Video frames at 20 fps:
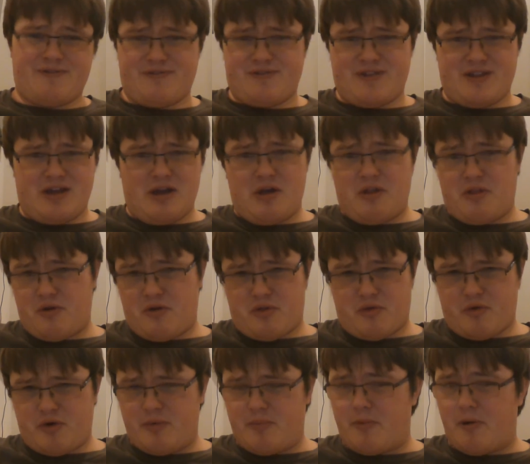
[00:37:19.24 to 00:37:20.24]
the other
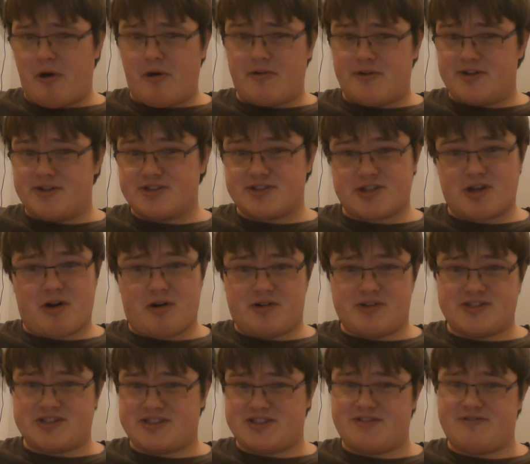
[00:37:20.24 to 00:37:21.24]
three parties
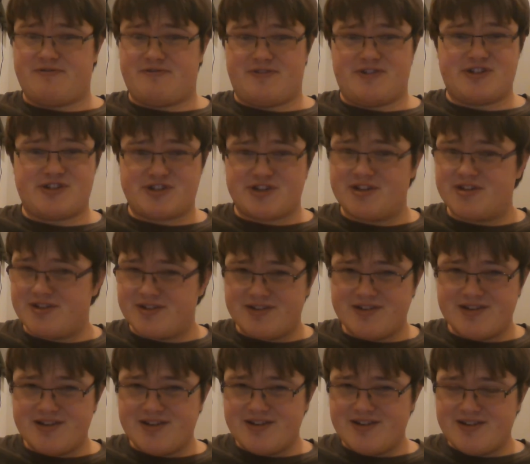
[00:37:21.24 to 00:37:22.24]
aren't sufficient,
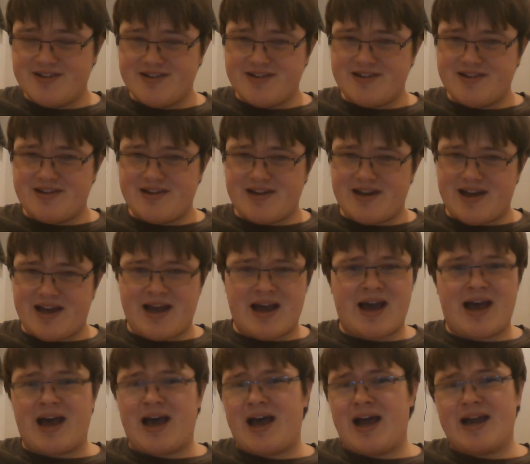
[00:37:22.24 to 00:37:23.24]

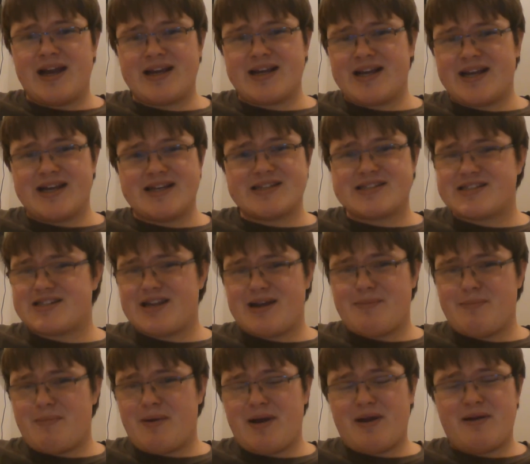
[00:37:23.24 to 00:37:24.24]
I guess I
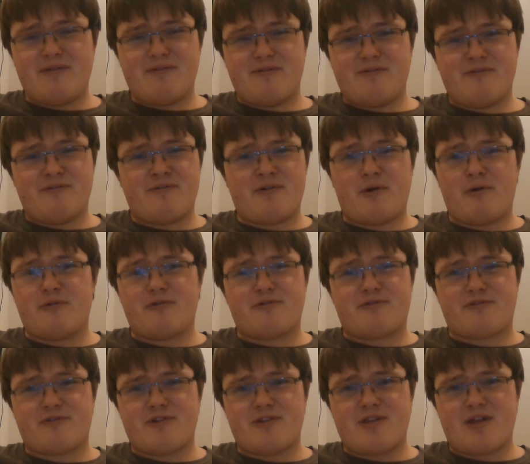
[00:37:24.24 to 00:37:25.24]
might vote
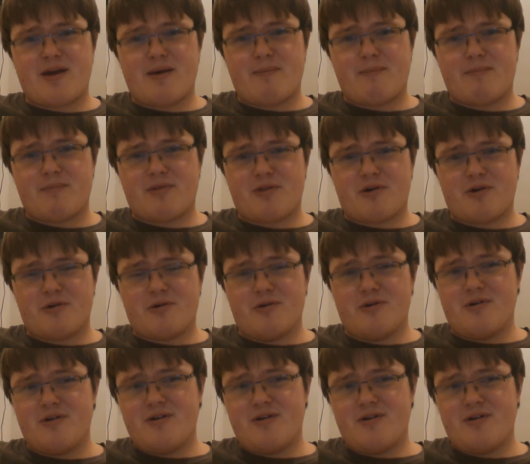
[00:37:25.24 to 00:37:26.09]
for them, though